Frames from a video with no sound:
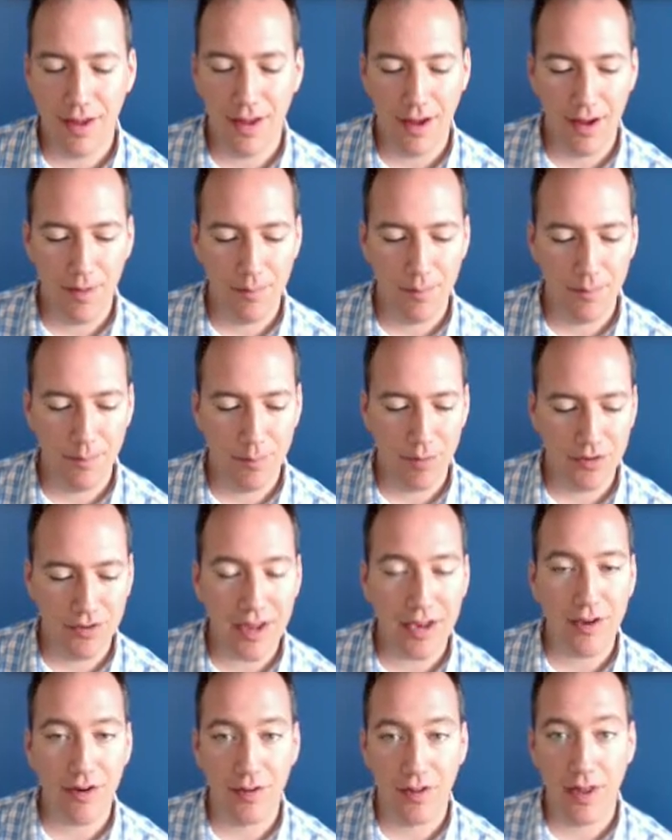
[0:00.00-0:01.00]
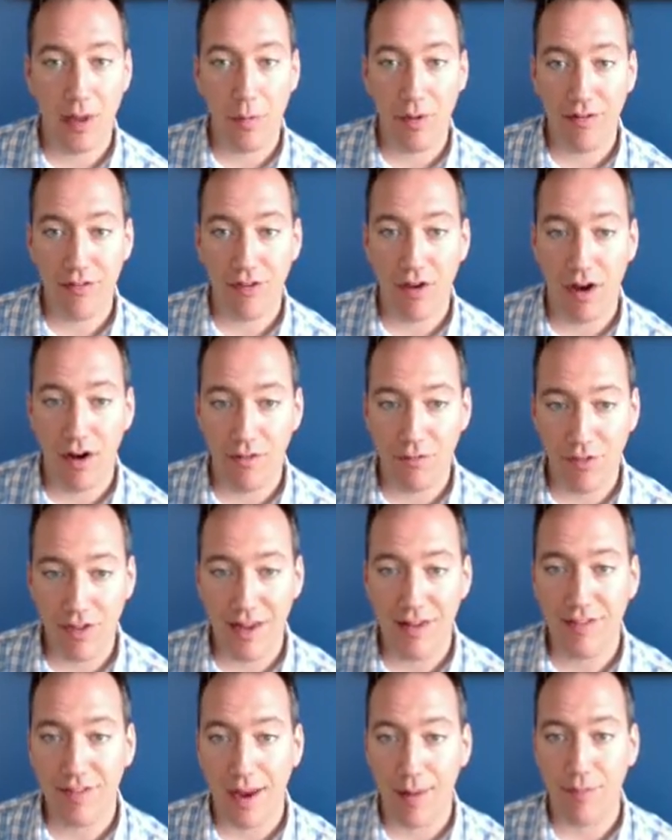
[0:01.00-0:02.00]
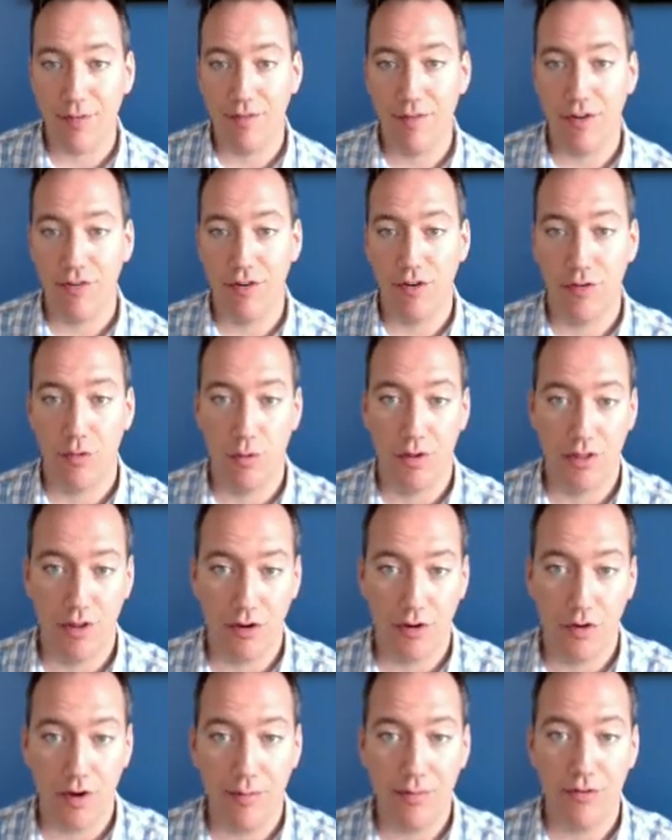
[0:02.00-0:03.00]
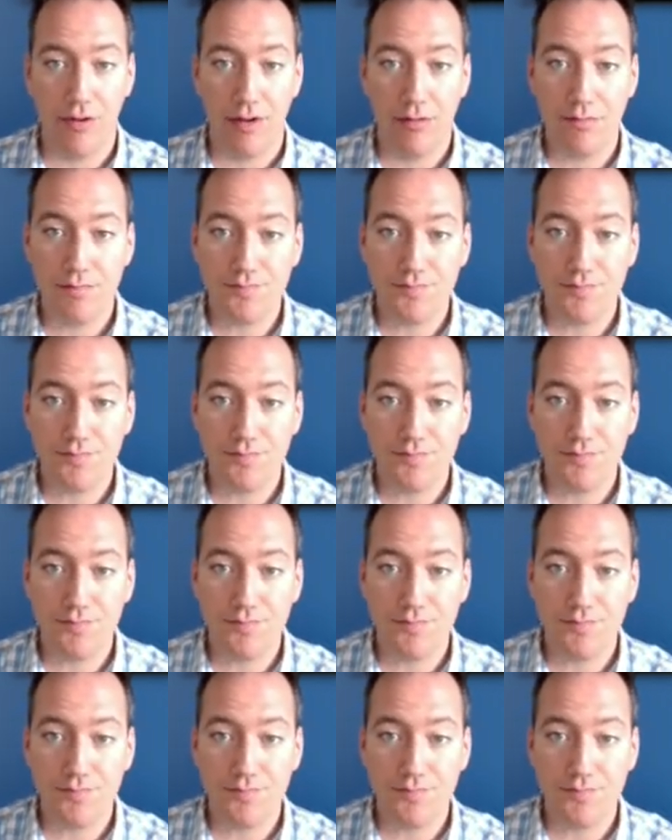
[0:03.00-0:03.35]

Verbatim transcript: um, particularly we solve these types of issues with encryption.